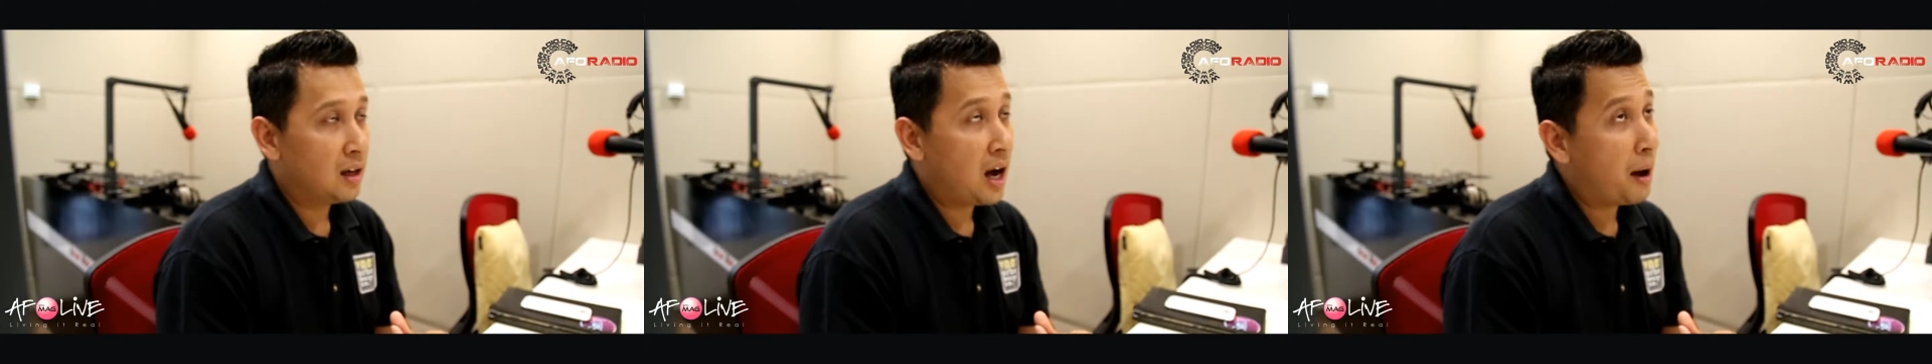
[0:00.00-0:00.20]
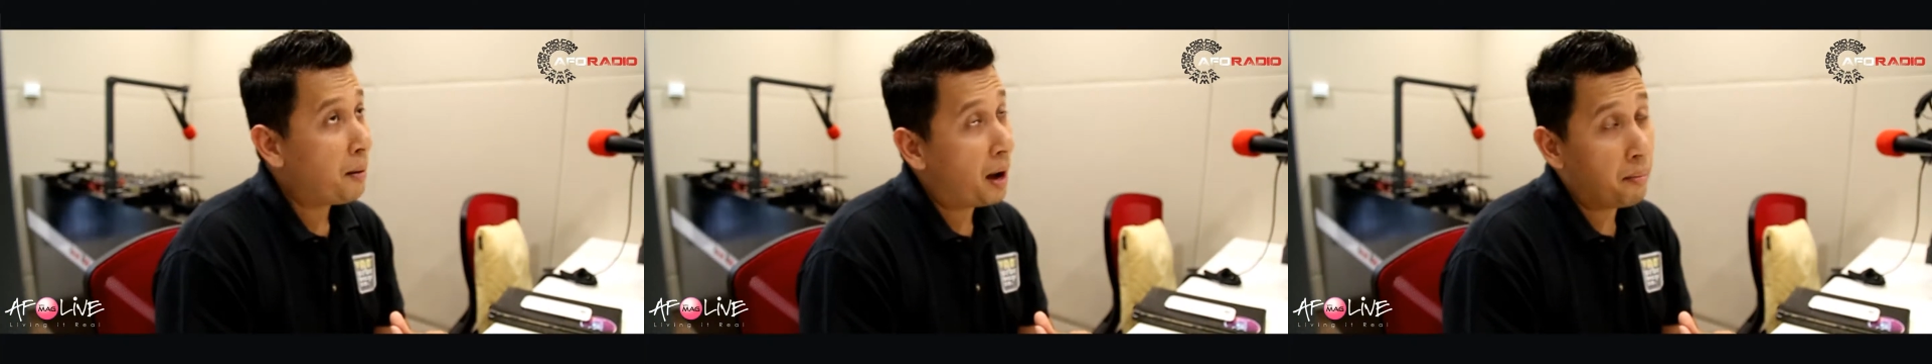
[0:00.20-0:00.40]

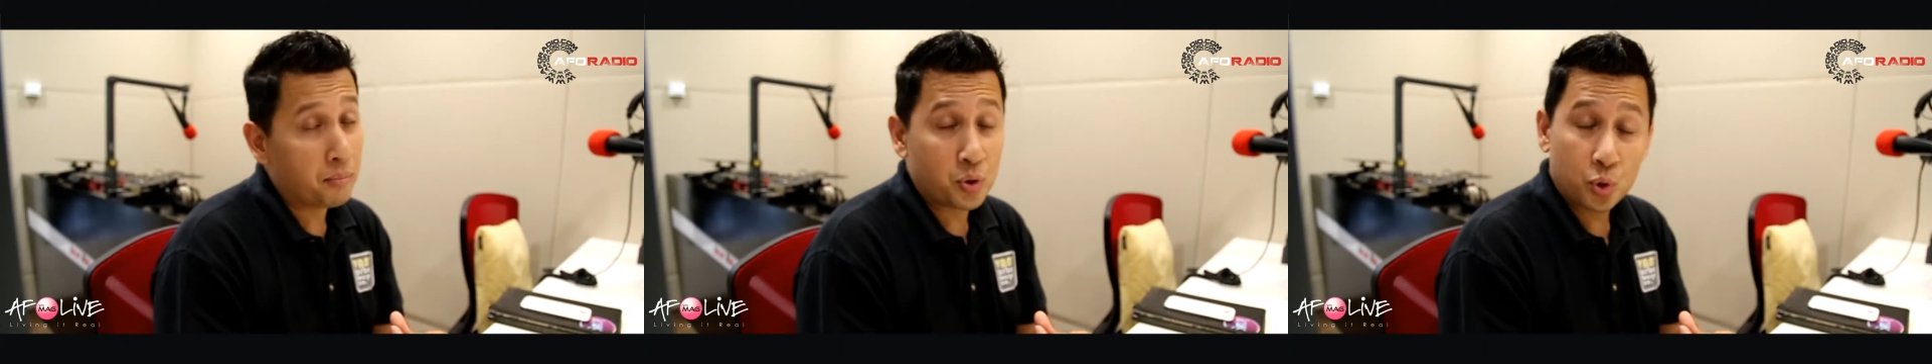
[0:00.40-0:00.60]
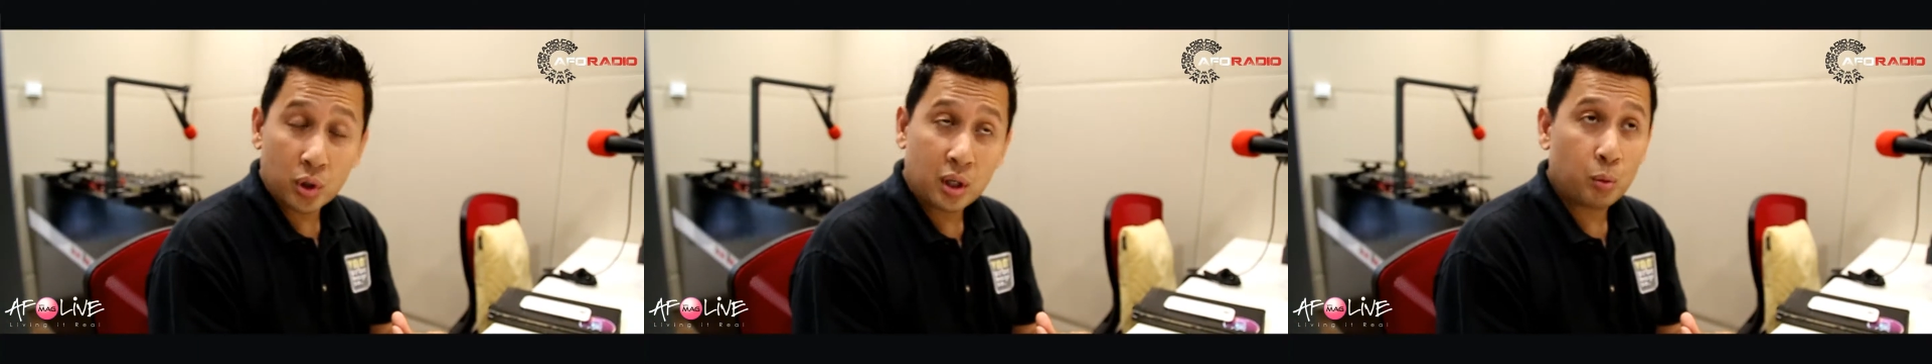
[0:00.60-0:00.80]
I'm
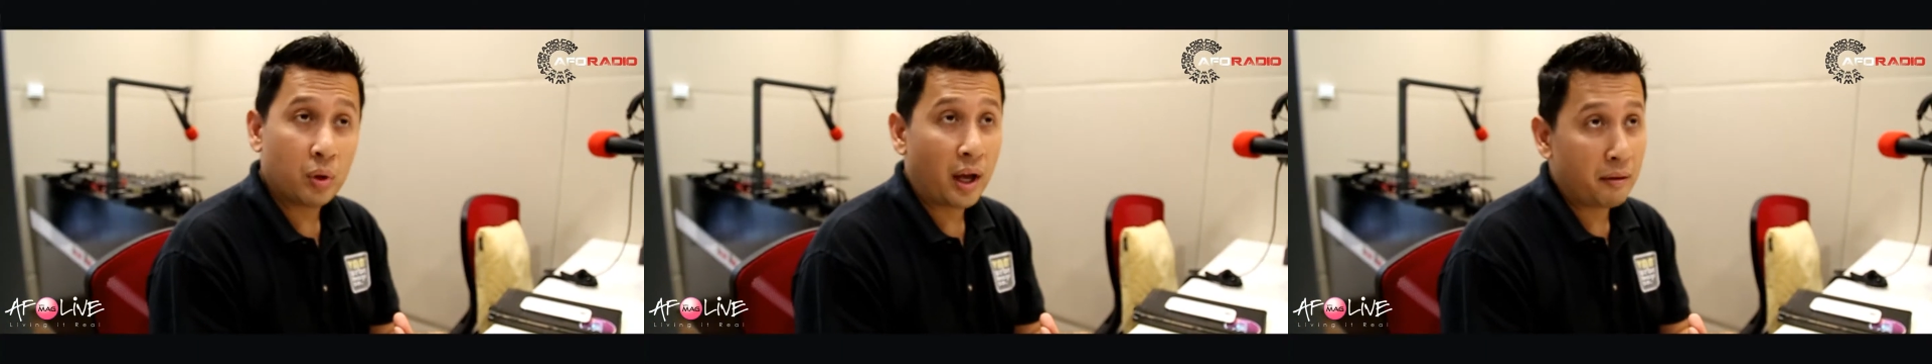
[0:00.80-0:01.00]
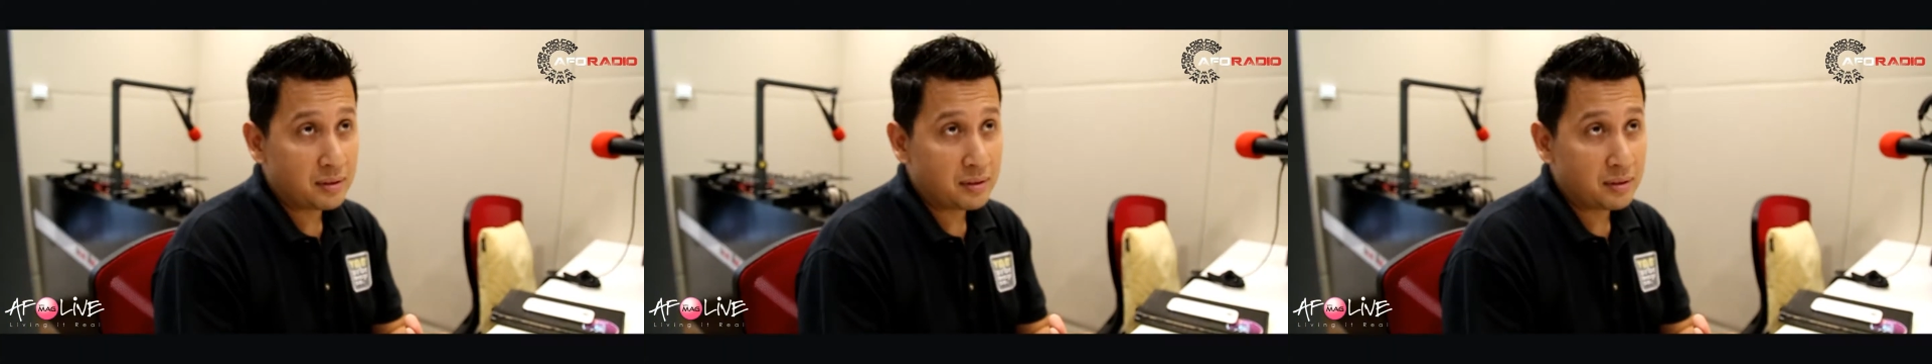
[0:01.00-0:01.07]
sure we'll